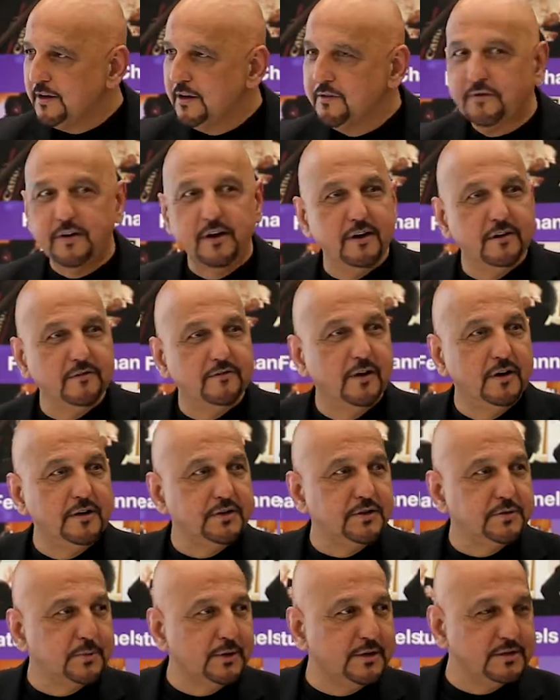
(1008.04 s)
an unfair
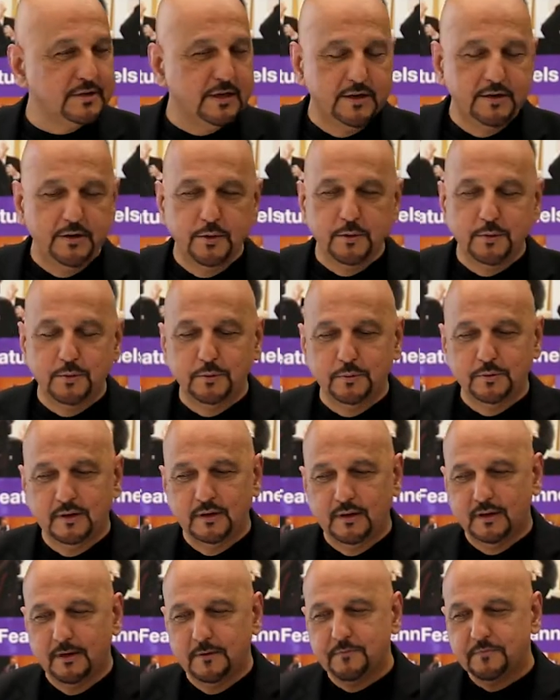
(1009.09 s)
advantage because I
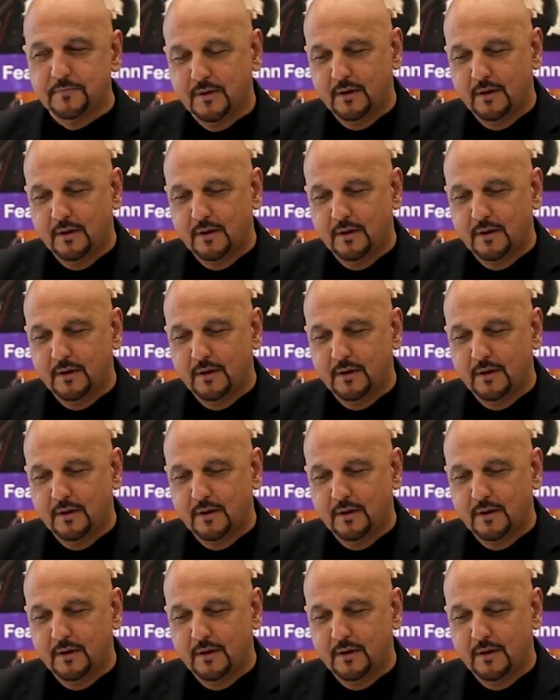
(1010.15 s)
know